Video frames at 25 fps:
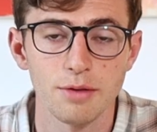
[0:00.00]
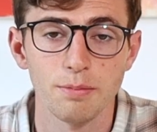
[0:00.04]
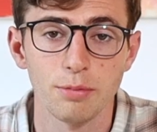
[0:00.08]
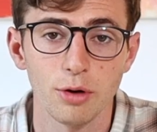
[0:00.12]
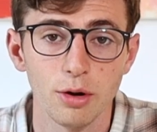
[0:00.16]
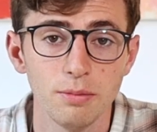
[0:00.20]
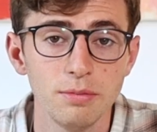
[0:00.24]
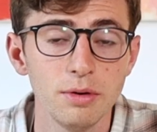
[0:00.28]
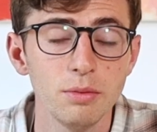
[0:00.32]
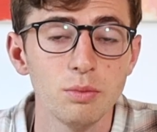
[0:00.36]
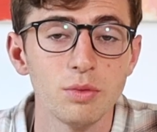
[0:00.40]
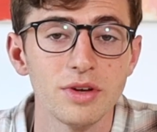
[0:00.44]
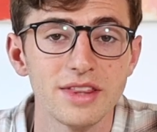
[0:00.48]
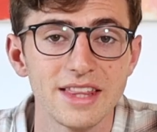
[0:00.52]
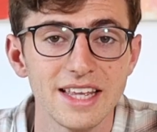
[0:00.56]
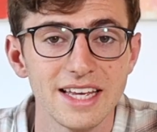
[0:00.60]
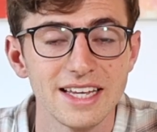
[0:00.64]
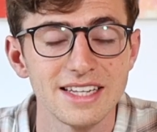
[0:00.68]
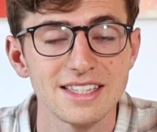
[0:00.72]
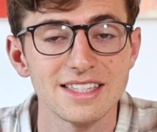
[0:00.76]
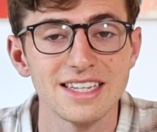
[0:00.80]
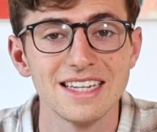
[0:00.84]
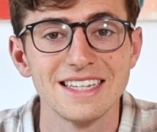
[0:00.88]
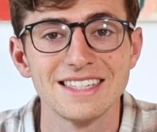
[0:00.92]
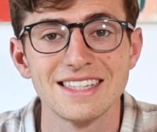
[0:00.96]
problem with
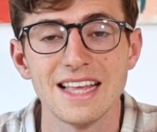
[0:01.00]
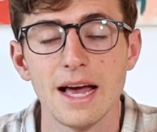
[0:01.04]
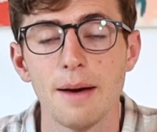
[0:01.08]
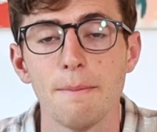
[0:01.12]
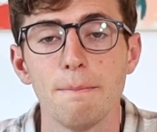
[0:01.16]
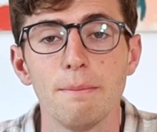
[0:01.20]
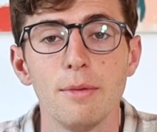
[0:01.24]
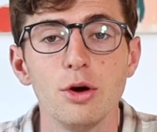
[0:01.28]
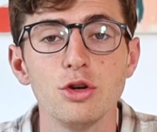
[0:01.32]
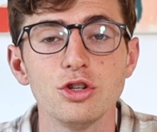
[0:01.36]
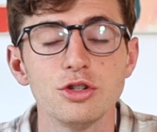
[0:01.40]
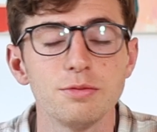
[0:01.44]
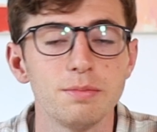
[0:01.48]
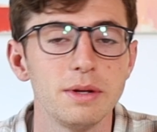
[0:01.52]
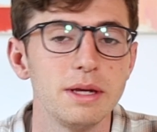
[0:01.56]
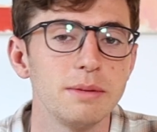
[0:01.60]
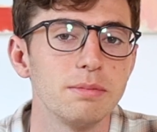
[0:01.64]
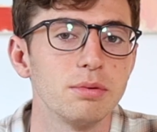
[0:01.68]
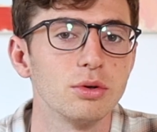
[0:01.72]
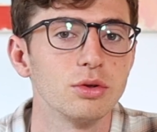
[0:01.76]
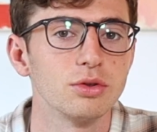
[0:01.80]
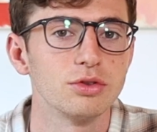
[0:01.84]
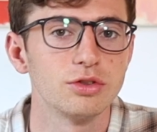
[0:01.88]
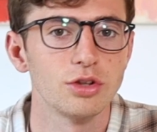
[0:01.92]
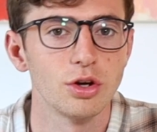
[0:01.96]
this is that most
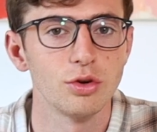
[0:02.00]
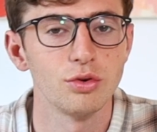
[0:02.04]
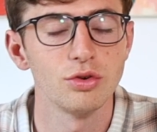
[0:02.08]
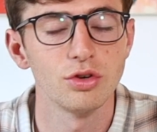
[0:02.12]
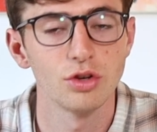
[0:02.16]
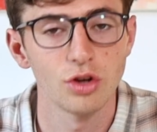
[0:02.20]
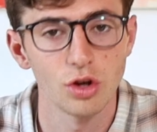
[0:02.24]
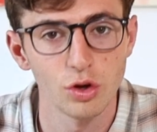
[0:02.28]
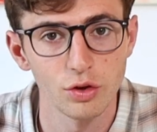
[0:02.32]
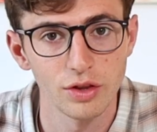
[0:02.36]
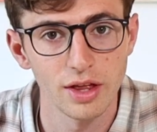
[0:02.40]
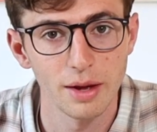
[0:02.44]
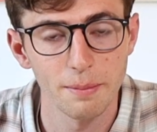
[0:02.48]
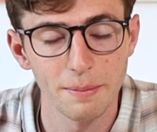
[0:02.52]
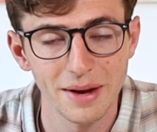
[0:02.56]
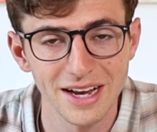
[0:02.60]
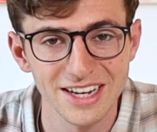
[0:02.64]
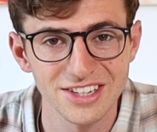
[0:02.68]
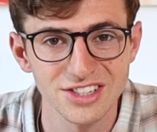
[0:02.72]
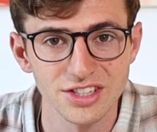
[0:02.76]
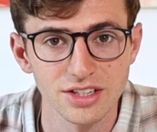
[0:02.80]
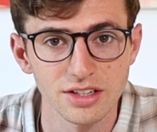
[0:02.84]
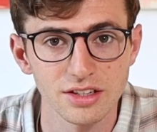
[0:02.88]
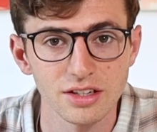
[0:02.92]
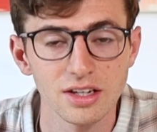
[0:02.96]
people don't know their
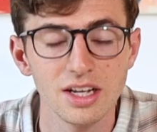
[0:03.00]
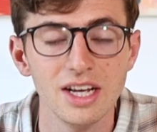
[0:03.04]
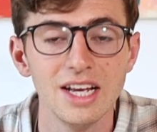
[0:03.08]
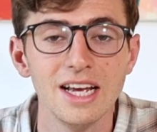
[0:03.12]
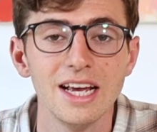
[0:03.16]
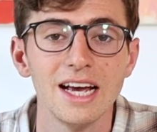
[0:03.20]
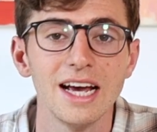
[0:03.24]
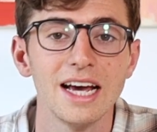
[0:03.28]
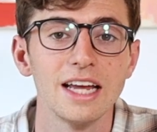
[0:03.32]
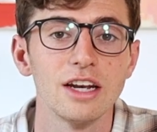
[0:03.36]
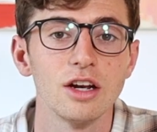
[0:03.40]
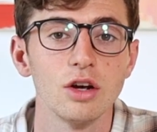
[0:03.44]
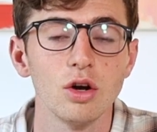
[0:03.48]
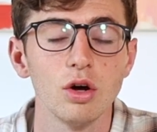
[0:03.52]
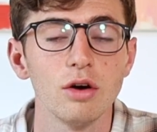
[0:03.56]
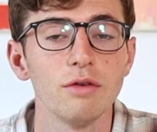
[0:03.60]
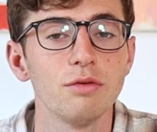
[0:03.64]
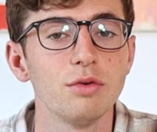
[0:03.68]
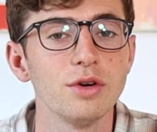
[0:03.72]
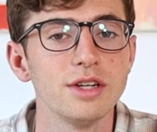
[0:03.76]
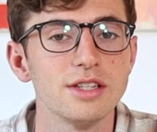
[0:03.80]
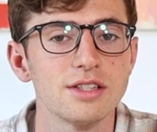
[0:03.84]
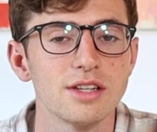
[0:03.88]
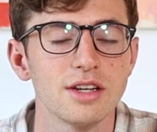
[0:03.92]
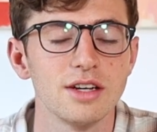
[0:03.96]
passion, and a lot of
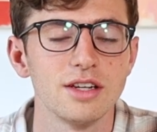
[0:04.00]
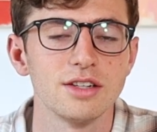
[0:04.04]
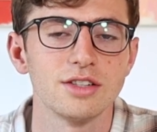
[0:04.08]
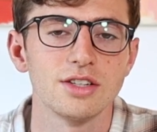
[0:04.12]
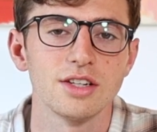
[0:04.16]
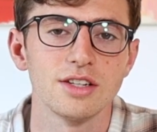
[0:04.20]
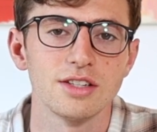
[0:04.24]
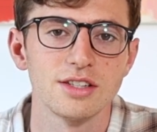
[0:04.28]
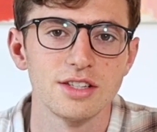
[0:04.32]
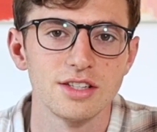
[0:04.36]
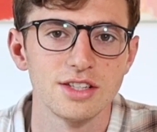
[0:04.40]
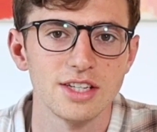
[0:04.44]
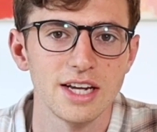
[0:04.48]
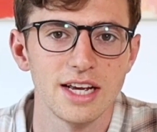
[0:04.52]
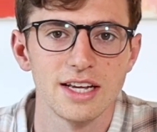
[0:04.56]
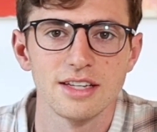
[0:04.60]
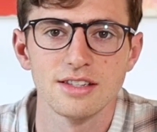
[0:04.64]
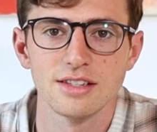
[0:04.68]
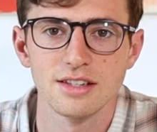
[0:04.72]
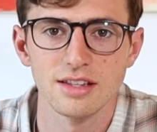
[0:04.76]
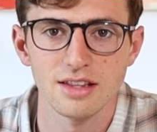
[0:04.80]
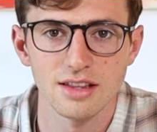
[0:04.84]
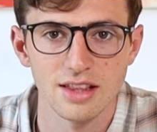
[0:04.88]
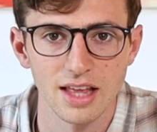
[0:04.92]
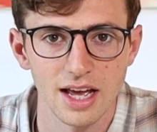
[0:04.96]
research
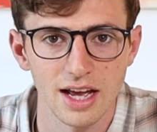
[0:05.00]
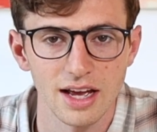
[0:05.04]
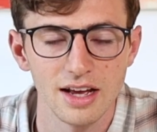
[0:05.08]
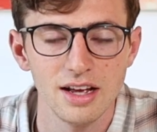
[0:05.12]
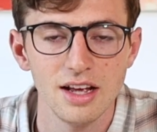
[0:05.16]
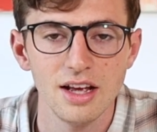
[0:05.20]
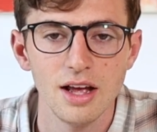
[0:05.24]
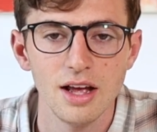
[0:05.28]
suggests that